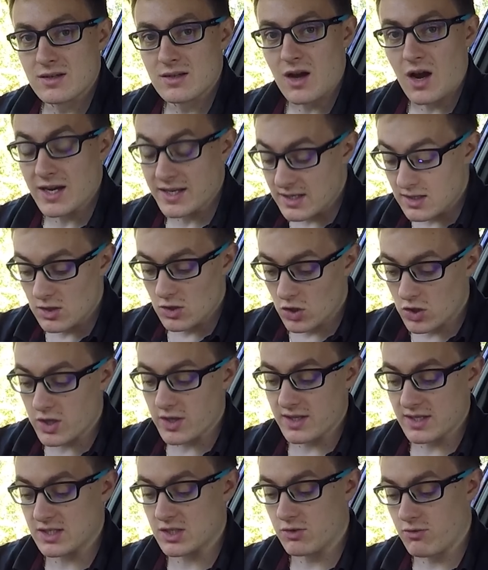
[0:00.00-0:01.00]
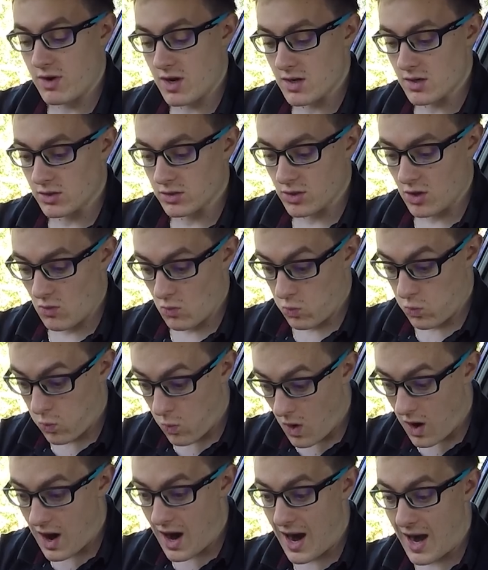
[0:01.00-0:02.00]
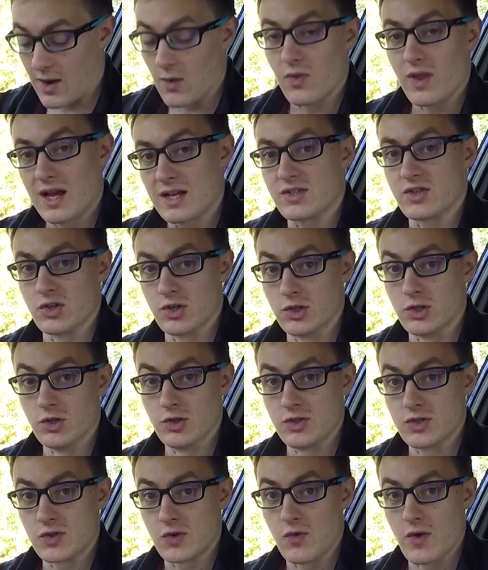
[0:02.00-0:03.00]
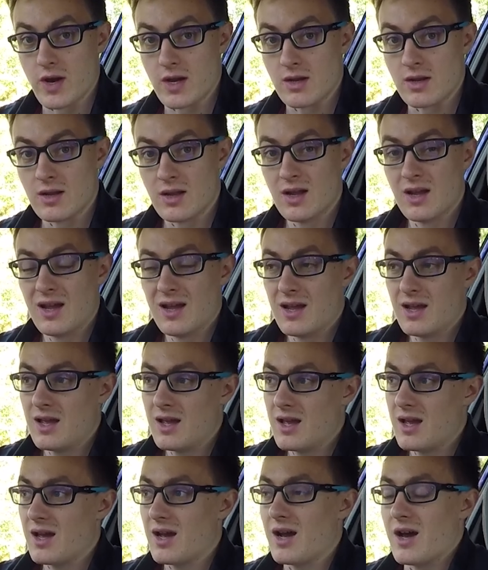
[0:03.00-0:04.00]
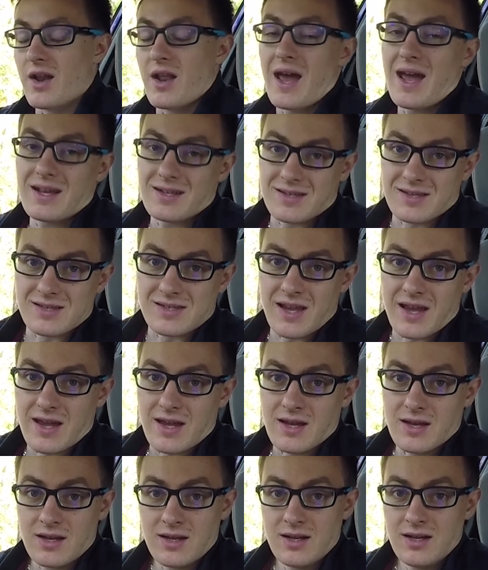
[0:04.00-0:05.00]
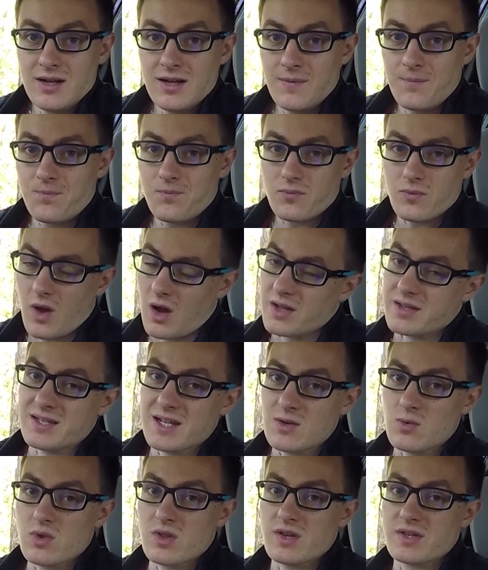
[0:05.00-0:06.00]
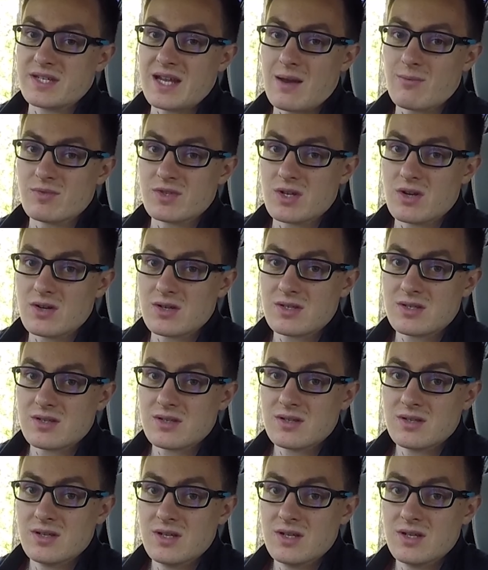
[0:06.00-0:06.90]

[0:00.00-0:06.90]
I didn't look at this screen and go, wow, that's a good screen. And I hate to say it, I did with the Samsungs.